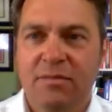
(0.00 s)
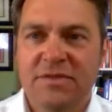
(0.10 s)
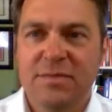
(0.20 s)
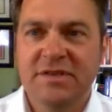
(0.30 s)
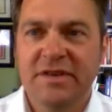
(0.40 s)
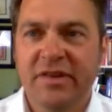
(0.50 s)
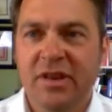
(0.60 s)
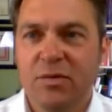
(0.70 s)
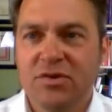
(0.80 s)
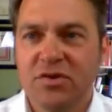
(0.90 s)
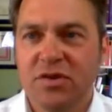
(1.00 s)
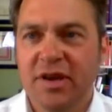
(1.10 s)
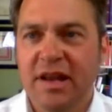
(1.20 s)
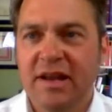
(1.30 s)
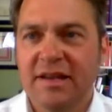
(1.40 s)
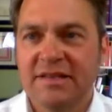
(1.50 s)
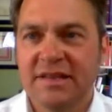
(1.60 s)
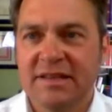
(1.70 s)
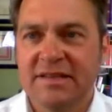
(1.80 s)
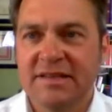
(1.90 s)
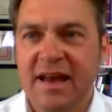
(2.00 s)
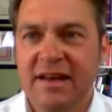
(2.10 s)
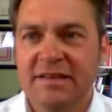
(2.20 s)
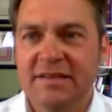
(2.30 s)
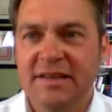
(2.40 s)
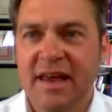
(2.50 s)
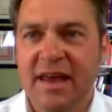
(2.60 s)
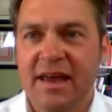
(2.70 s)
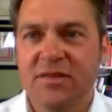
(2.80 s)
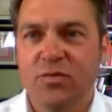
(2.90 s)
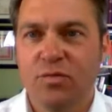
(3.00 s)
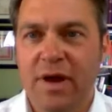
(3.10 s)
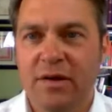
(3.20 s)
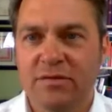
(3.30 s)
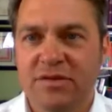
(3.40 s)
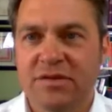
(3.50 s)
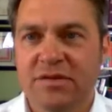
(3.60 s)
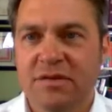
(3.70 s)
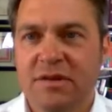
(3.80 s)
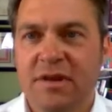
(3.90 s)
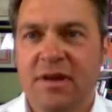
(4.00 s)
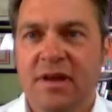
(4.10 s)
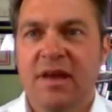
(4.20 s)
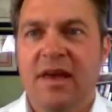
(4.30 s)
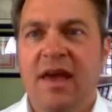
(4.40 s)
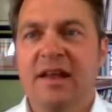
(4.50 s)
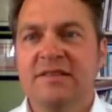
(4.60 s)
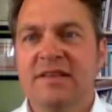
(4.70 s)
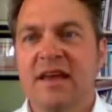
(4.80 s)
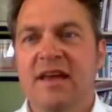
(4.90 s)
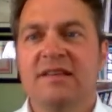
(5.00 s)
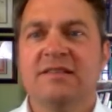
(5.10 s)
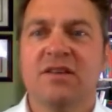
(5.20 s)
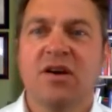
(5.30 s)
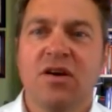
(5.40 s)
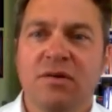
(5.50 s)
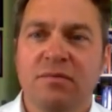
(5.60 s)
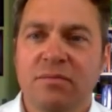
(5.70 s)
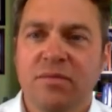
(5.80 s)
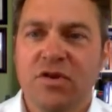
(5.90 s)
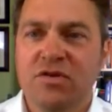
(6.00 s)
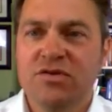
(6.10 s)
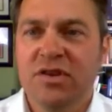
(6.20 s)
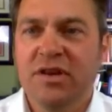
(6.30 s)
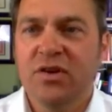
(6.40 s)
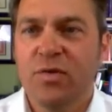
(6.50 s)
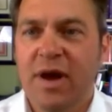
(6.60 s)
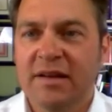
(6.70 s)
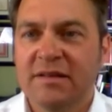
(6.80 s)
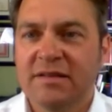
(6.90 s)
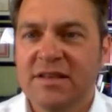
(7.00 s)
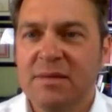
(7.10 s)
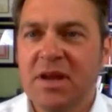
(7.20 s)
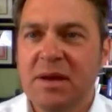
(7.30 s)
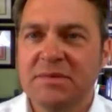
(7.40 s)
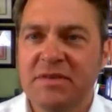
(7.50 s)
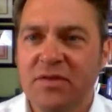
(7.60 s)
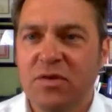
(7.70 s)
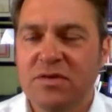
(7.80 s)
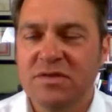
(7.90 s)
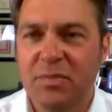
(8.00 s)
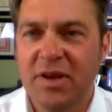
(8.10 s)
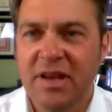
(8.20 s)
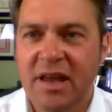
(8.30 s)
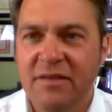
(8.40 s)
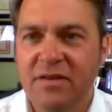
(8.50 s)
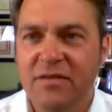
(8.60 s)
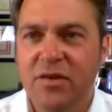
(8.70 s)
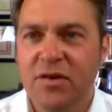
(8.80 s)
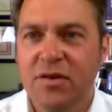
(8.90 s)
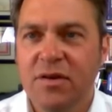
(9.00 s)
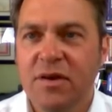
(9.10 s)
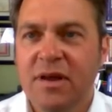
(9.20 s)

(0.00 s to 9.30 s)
specifically what you're looking at is list status and routes. NSDAs are usually correct. Sometimes if you use the PDF converter,